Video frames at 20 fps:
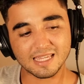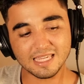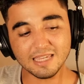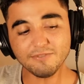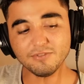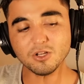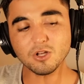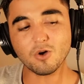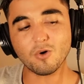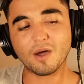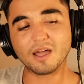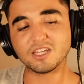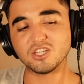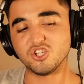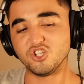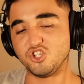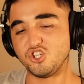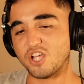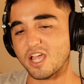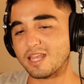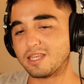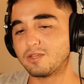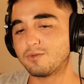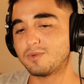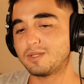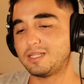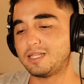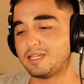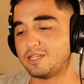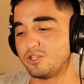even though I
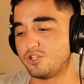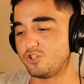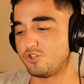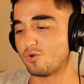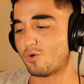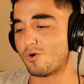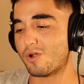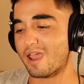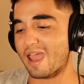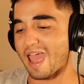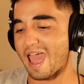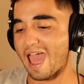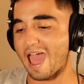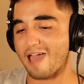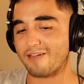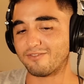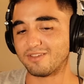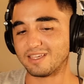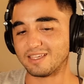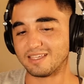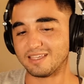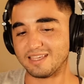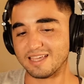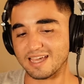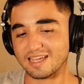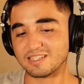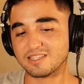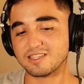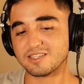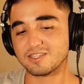genuinely enjoy having
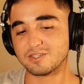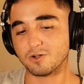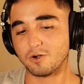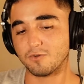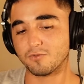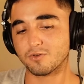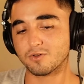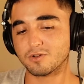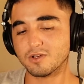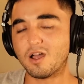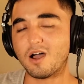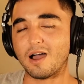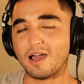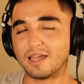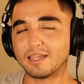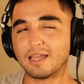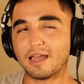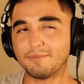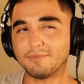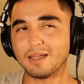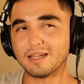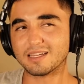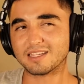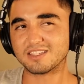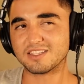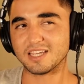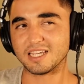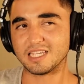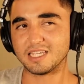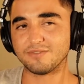guests over, I'm not going
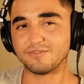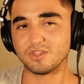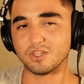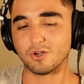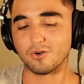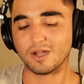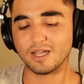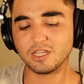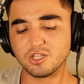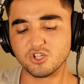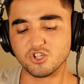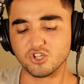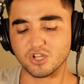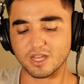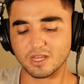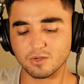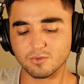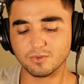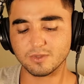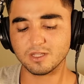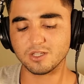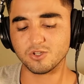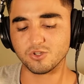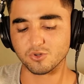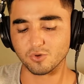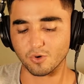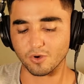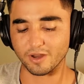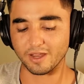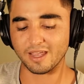to say even though. genuinely
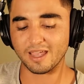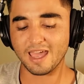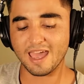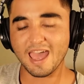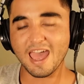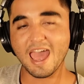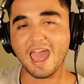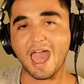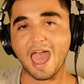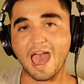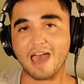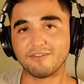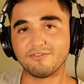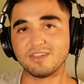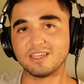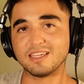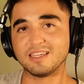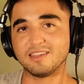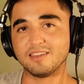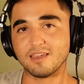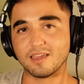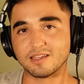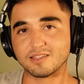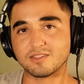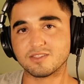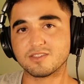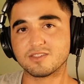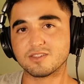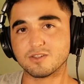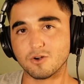enjoy having
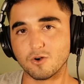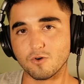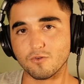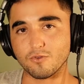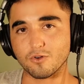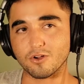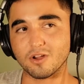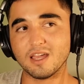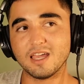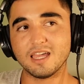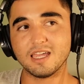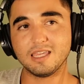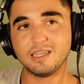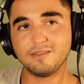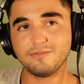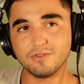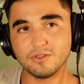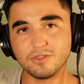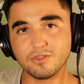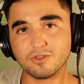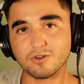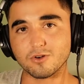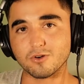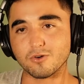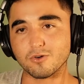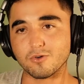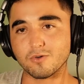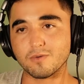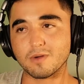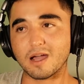guests over, even
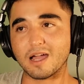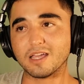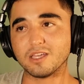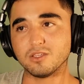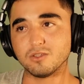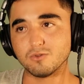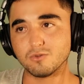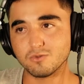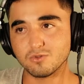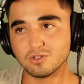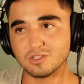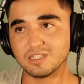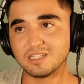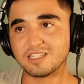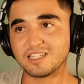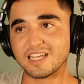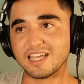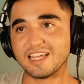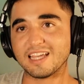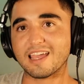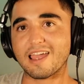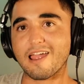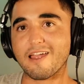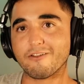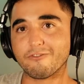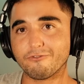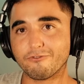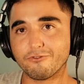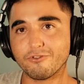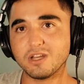though I usually take
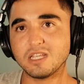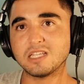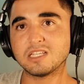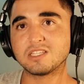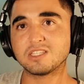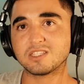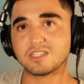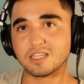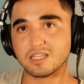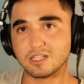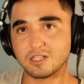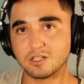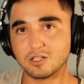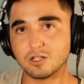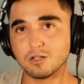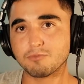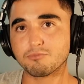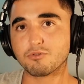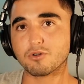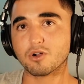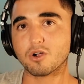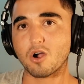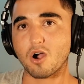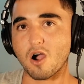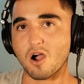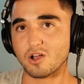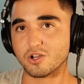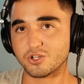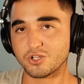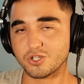every single
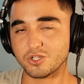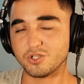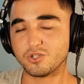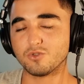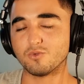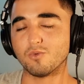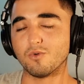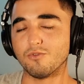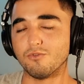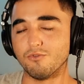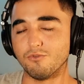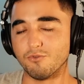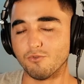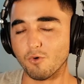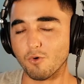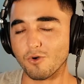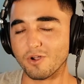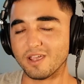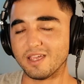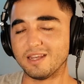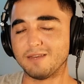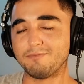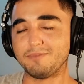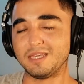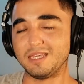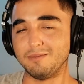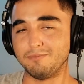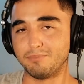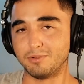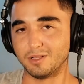precaution to avoid
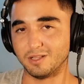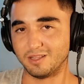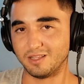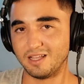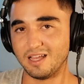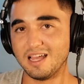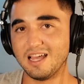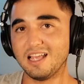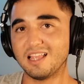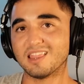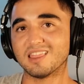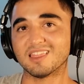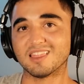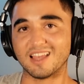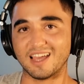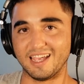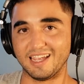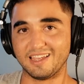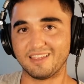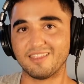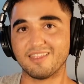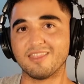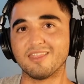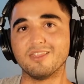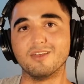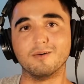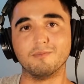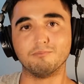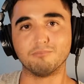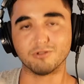people like
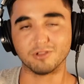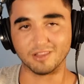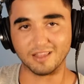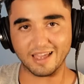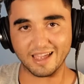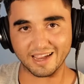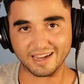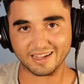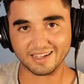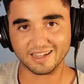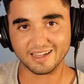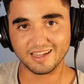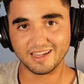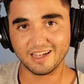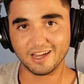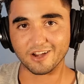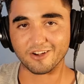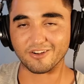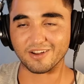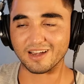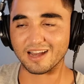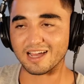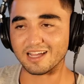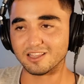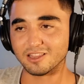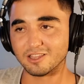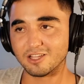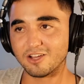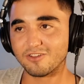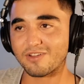the plague. All right, I
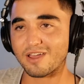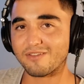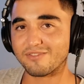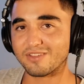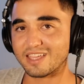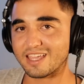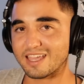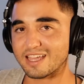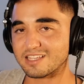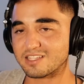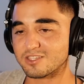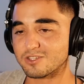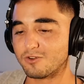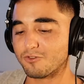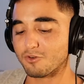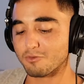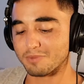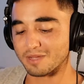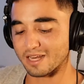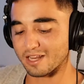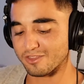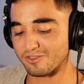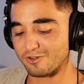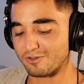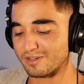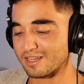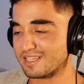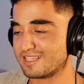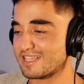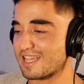love having guests over, but
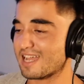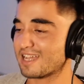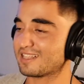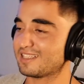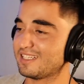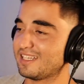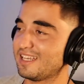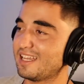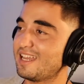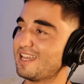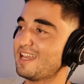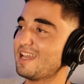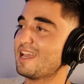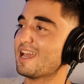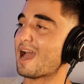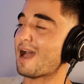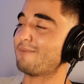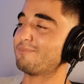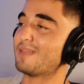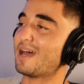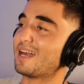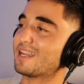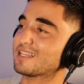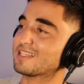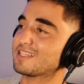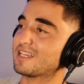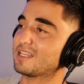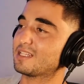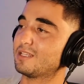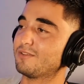I'm not
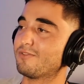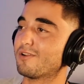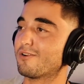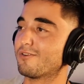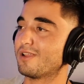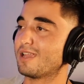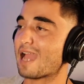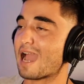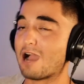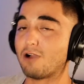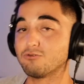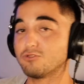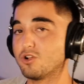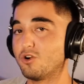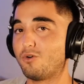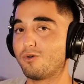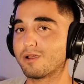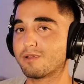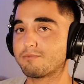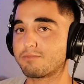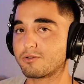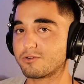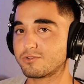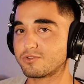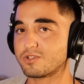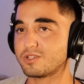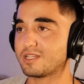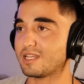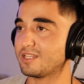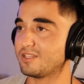exactly a very outgoing
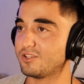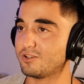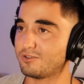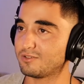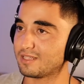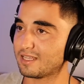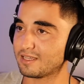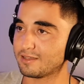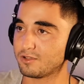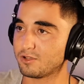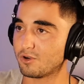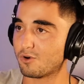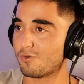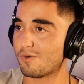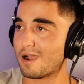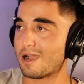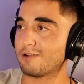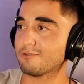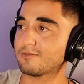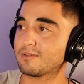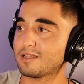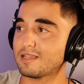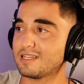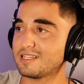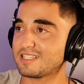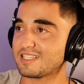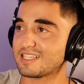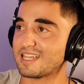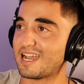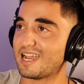person. I don't like go
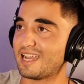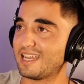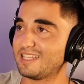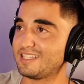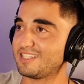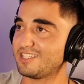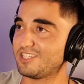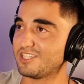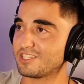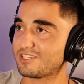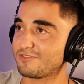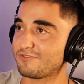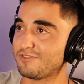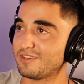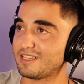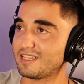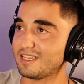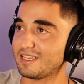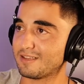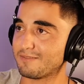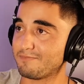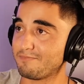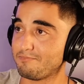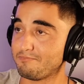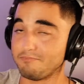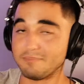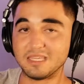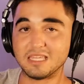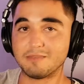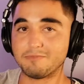outside to just freaking
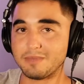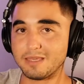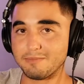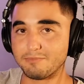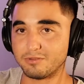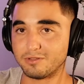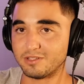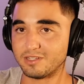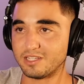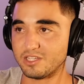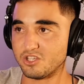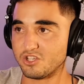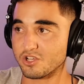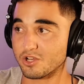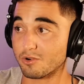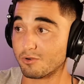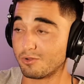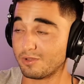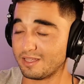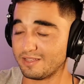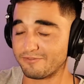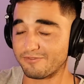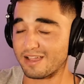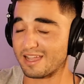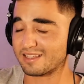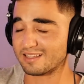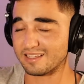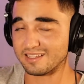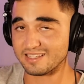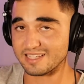meet people in general. In
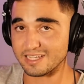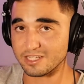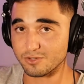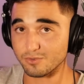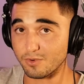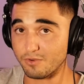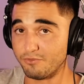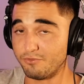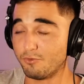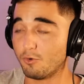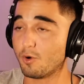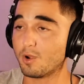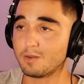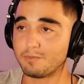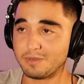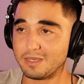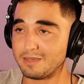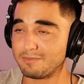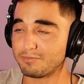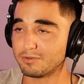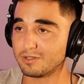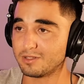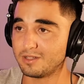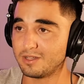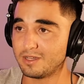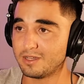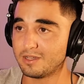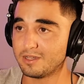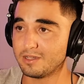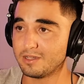fact, I tend to avoid people.
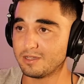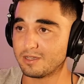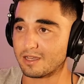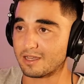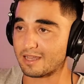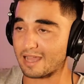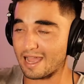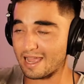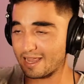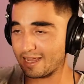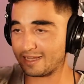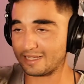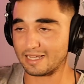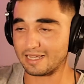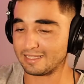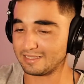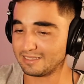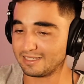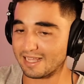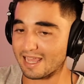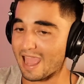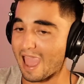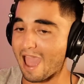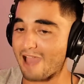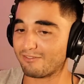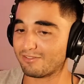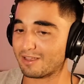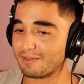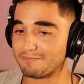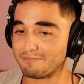I literally
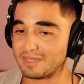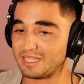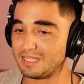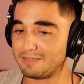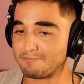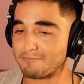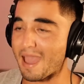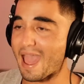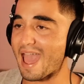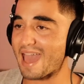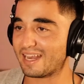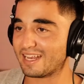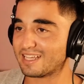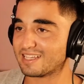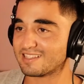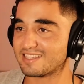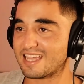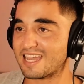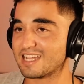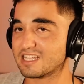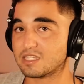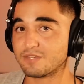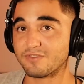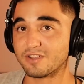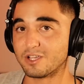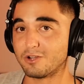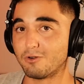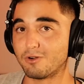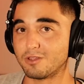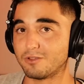have, like, mini panic attacks if
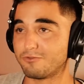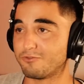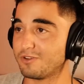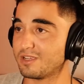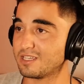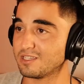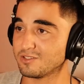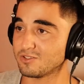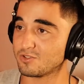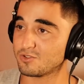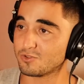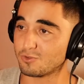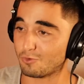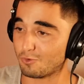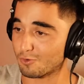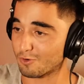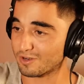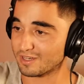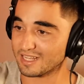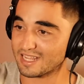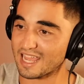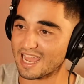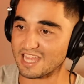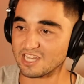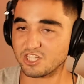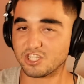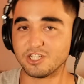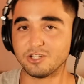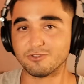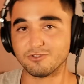I go to the freaking store and the
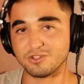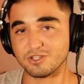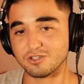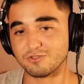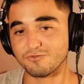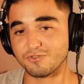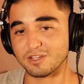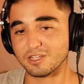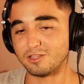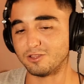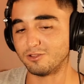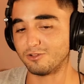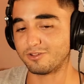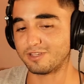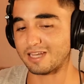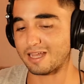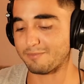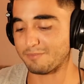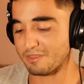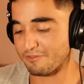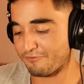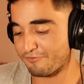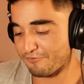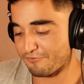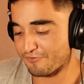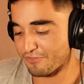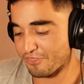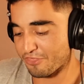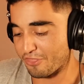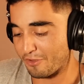cashier's just freaking looking at me,
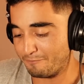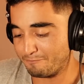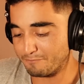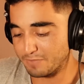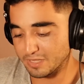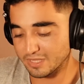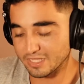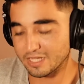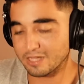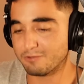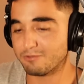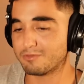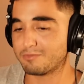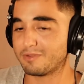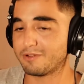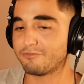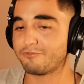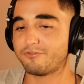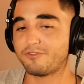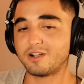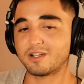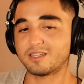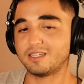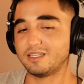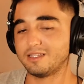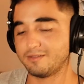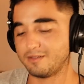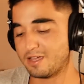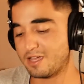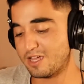fumbling with my
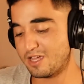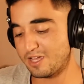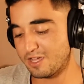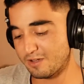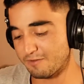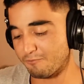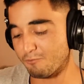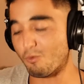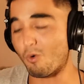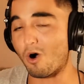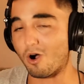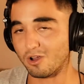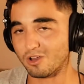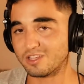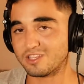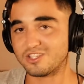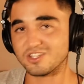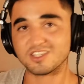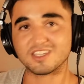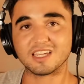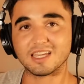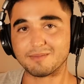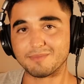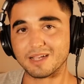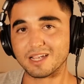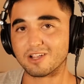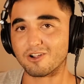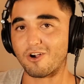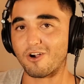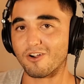fucking wallet just to get
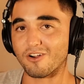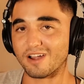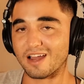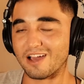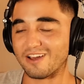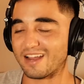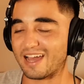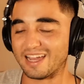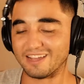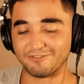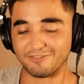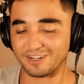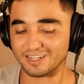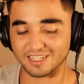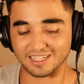my card out. I